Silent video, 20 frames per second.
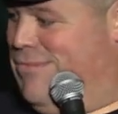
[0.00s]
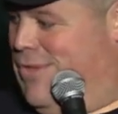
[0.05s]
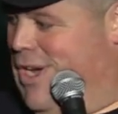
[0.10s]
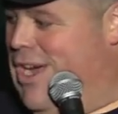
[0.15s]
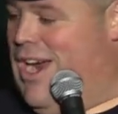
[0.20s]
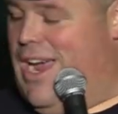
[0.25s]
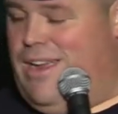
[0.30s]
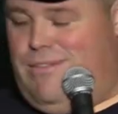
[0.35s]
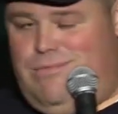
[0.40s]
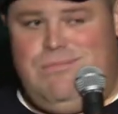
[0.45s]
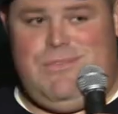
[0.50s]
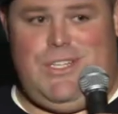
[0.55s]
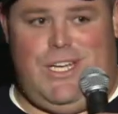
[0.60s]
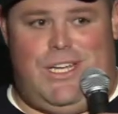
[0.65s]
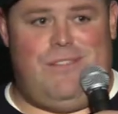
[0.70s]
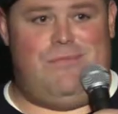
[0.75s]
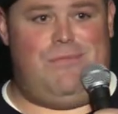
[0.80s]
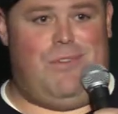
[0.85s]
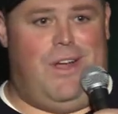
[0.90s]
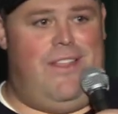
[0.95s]
All right,
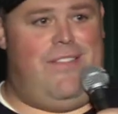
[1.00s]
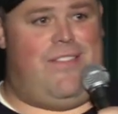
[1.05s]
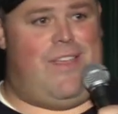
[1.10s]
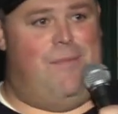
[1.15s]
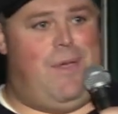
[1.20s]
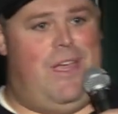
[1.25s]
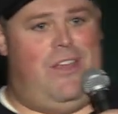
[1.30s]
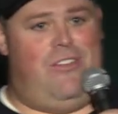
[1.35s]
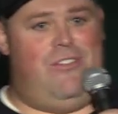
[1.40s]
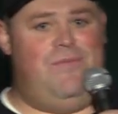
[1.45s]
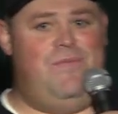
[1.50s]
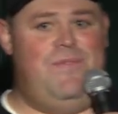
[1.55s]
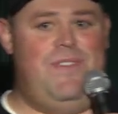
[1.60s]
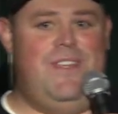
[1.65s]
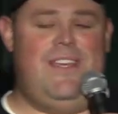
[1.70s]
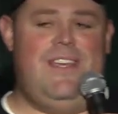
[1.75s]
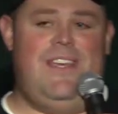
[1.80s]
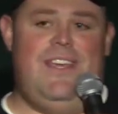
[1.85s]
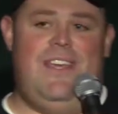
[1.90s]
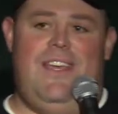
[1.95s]
good, we're on the same page.
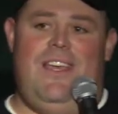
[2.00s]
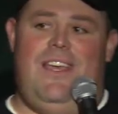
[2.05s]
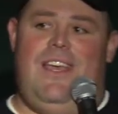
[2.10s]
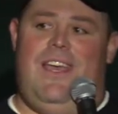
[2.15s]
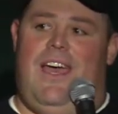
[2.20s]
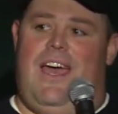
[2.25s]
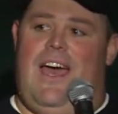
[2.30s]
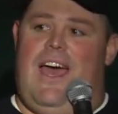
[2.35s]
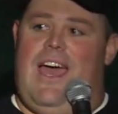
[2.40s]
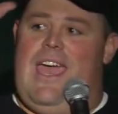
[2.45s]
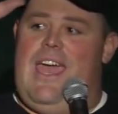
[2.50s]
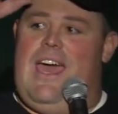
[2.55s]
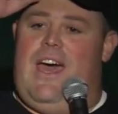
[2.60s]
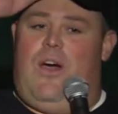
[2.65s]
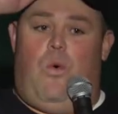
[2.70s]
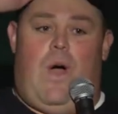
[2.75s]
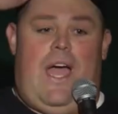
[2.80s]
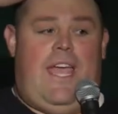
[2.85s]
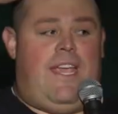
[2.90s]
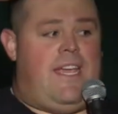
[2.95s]
Yeah,
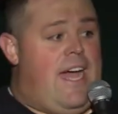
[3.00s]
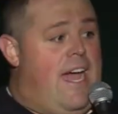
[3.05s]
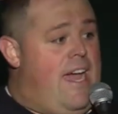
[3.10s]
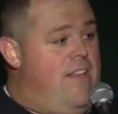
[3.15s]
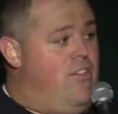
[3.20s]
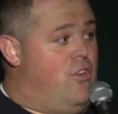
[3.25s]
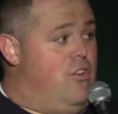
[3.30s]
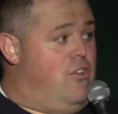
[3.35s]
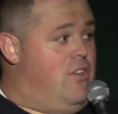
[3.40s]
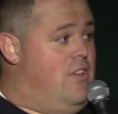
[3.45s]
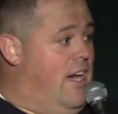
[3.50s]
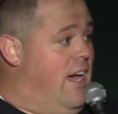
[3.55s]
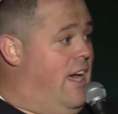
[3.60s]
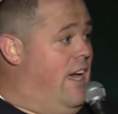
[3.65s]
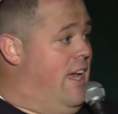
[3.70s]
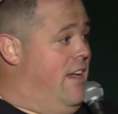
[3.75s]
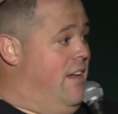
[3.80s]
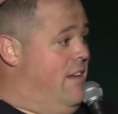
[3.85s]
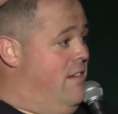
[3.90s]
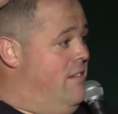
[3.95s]
white guys are
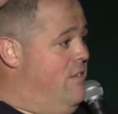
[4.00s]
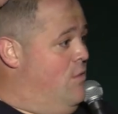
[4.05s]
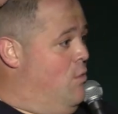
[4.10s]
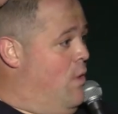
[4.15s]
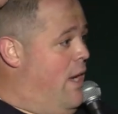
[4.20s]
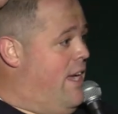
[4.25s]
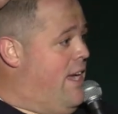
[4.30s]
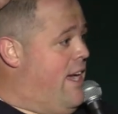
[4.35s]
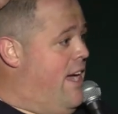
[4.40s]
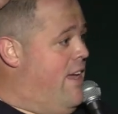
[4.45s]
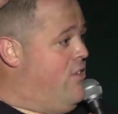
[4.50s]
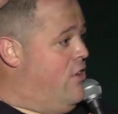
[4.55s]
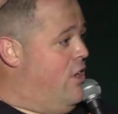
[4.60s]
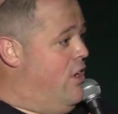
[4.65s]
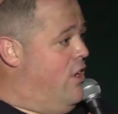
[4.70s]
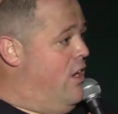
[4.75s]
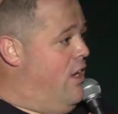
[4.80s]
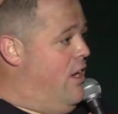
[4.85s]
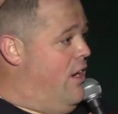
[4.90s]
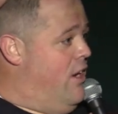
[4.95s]
done. White guys
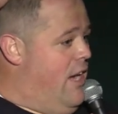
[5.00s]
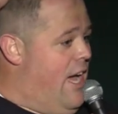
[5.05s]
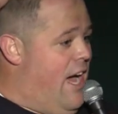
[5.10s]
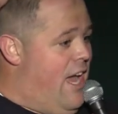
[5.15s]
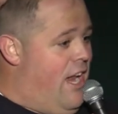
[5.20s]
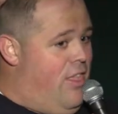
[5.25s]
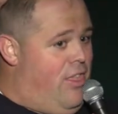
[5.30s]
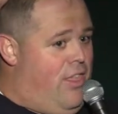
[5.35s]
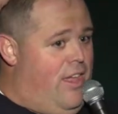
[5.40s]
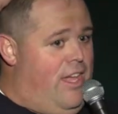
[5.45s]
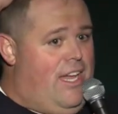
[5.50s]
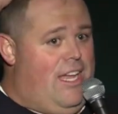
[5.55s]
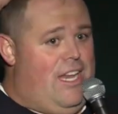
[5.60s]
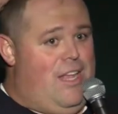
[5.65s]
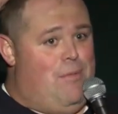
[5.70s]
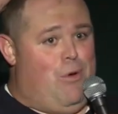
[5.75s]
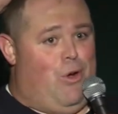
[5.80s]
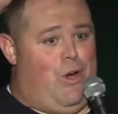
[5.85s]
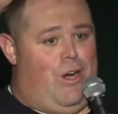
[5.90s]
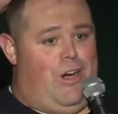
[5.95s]
are not a thing
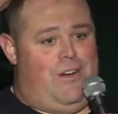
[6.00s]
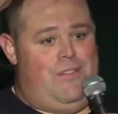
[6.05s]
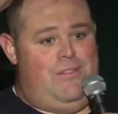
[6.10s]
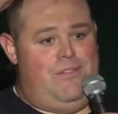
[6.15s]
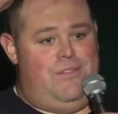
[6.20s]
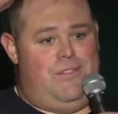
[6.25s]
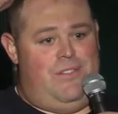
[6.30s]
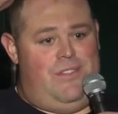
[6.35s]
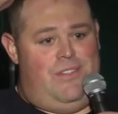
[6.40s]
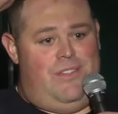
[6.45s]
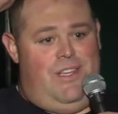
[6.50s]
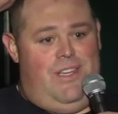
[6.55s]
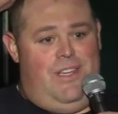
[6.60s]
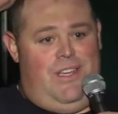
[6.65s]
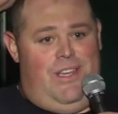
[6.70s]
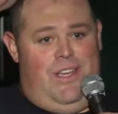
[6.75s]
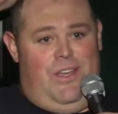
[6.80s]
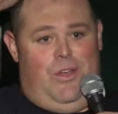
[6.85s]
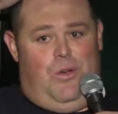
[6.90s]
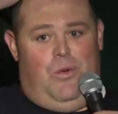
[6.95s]
anymore.
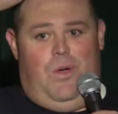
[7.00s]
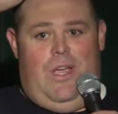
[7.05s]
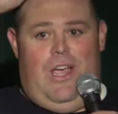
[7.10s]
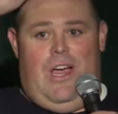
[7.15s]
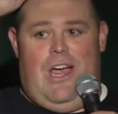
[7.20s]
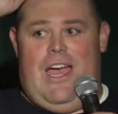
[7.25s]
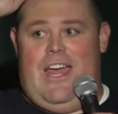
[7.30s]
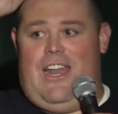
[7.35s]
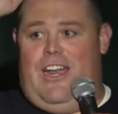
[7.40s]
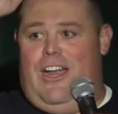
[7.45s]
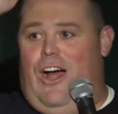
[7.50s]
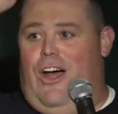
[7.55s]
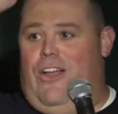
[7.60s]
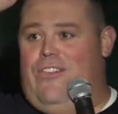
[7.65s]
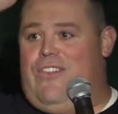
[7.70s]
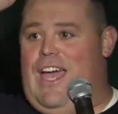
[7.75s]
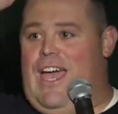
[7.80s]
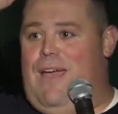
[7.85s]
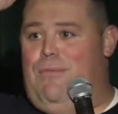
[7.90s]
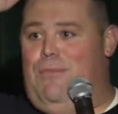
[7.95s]
We are at an
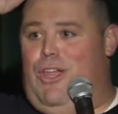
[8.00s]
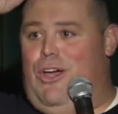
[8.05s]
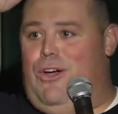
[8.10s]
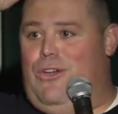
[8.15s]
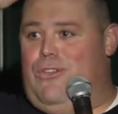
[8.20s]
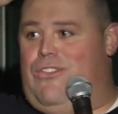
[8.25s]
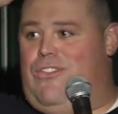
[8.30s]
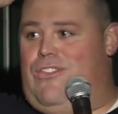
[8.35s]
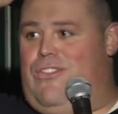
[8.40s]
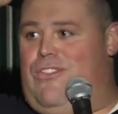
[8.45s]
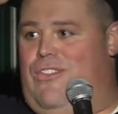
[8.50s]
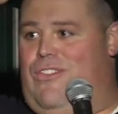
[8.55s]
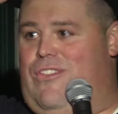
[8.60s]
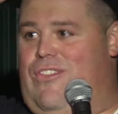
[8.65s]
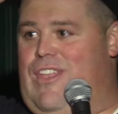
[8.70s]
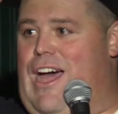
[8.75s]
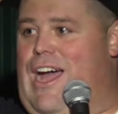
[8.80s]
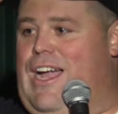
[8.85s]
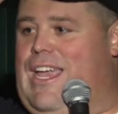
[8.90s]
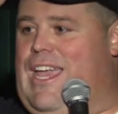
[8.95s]
all-time low.
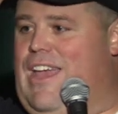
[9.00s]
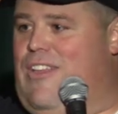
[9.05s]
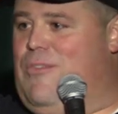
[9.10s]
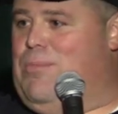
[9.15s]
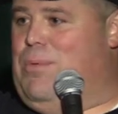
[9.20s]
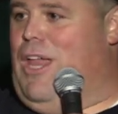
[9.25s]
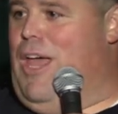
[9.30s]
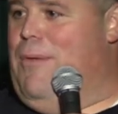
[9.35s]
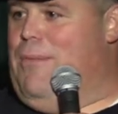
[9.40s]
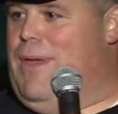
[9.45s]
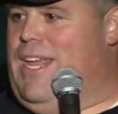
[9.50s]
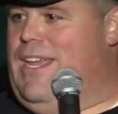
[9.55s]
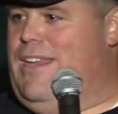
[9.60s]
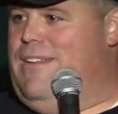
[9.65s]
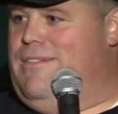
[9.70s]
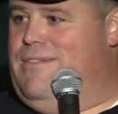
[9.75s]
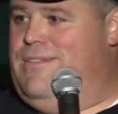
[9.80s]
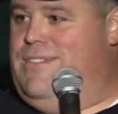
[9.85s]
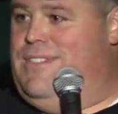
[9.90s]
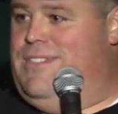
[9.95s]
Stock has plummeted.